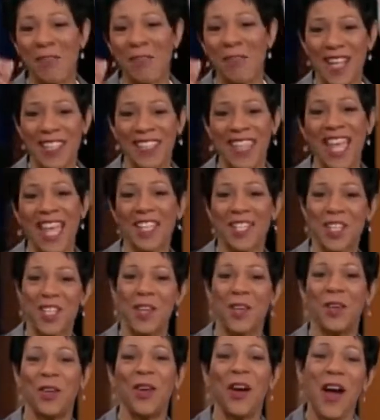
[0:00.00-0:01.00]
ride, thank you.
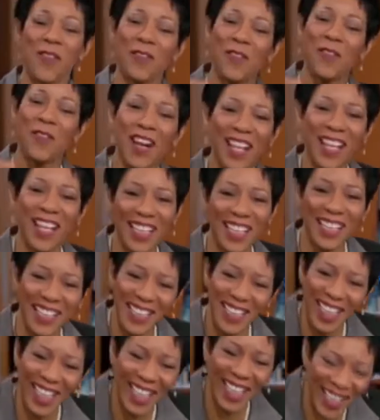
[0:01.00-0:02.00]
Not a lap
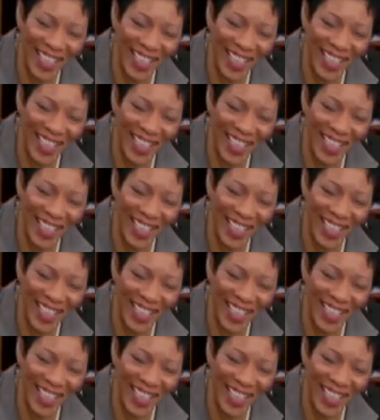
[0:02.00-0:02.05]
ride.